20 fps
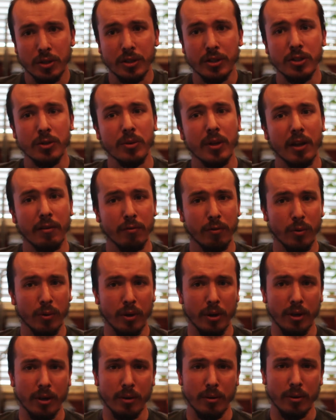do that
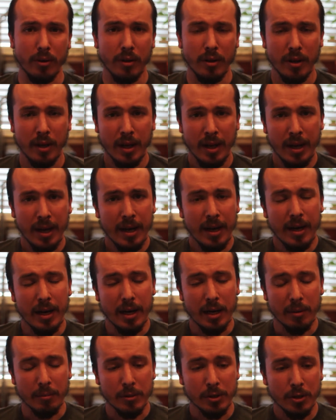for you.
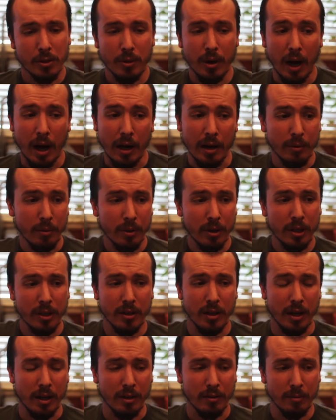So
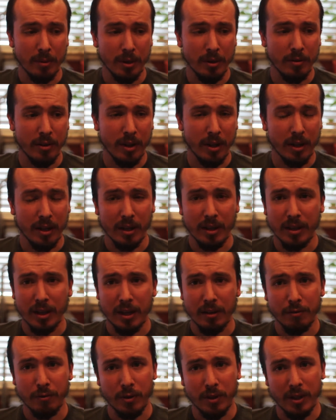I've been thinking
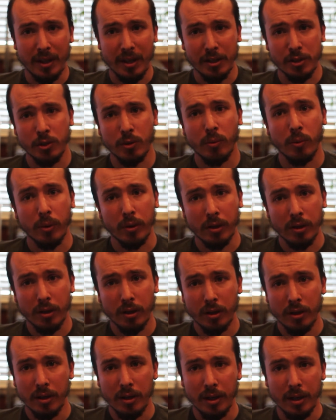that for the next quarter,
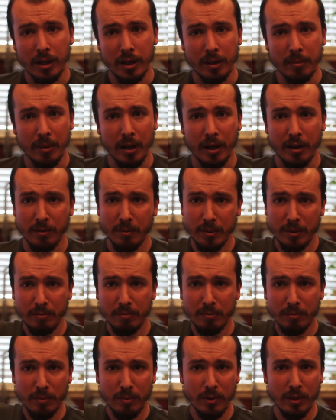and
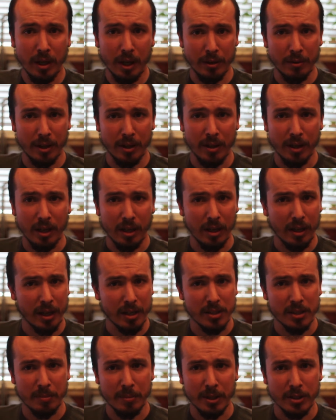I think
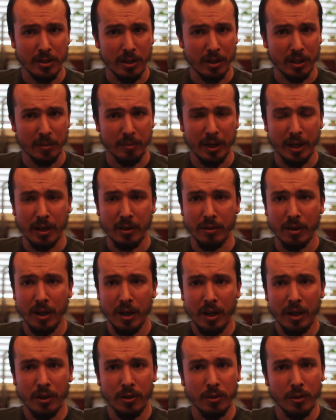last time I talked about
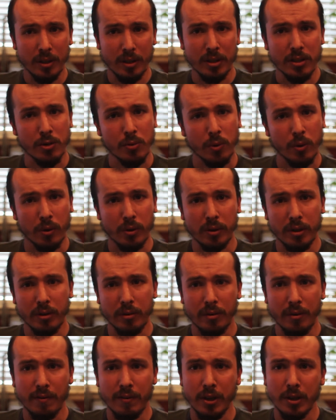doing these quarterly
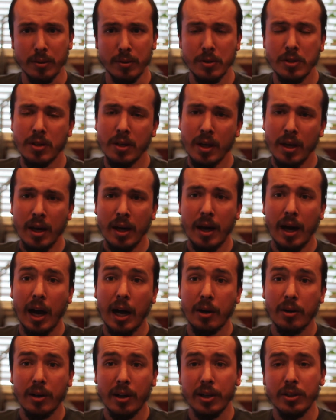reviews,
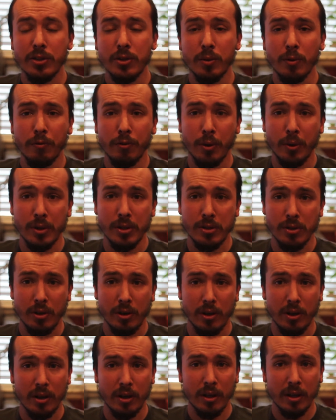I'd like to focus
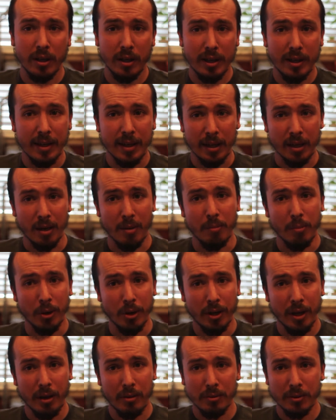on getting a
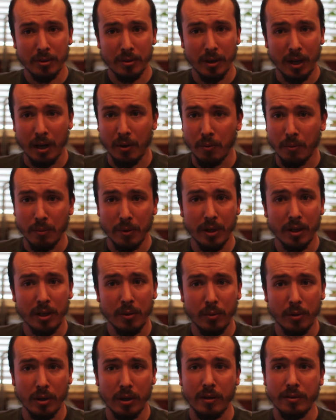book out. I really
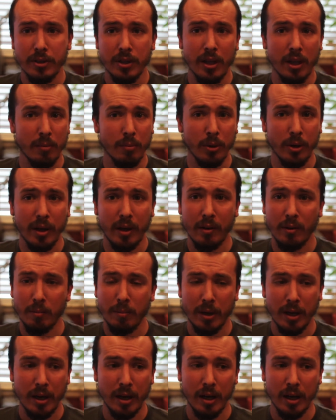would love to get a book out
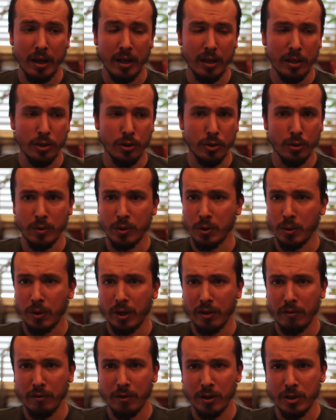by June
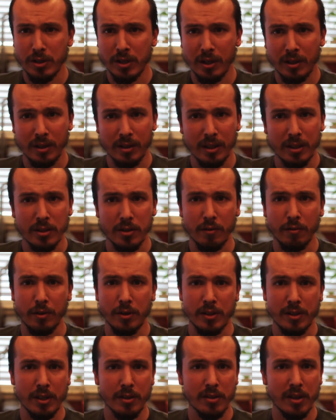21st. I think that's the
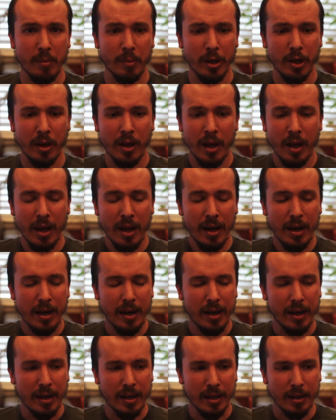first day of summer.
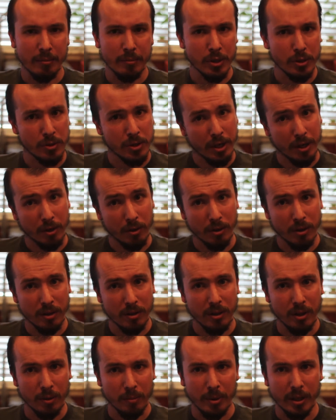So
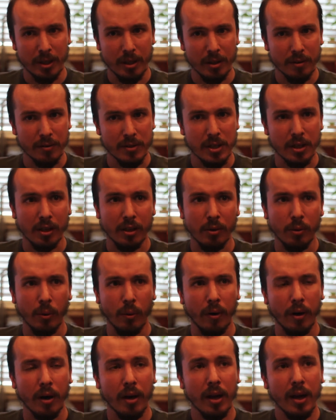by the end of the second
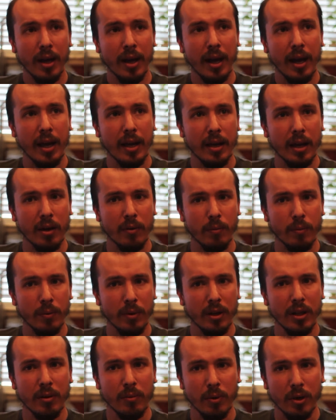quarter. And I
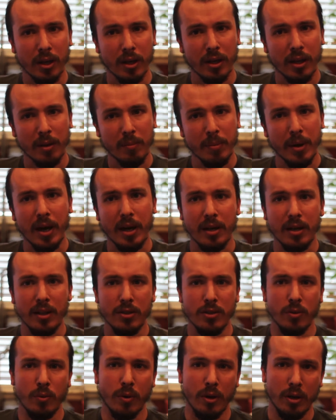really want to get back
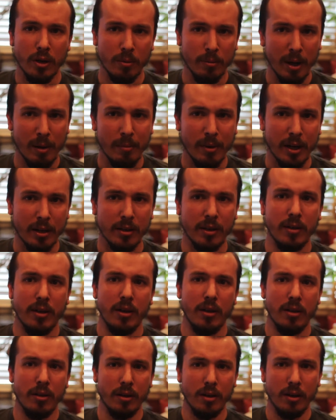into working on my Markdown
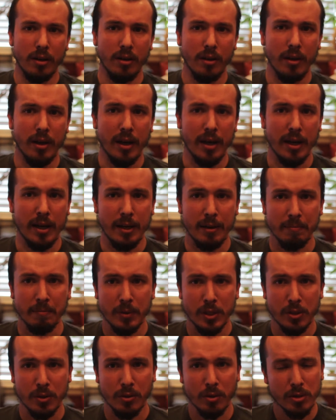editor.
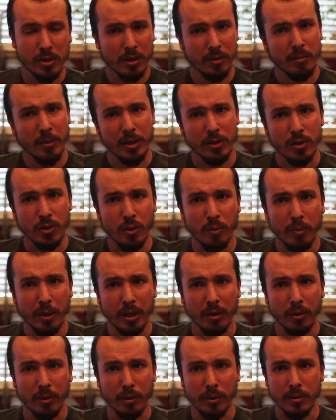So those are my two
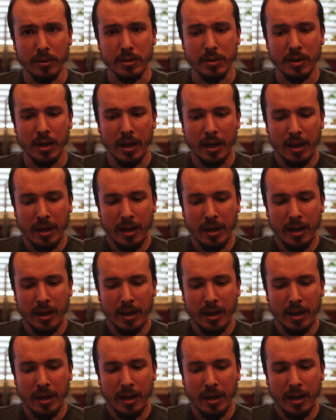big goals.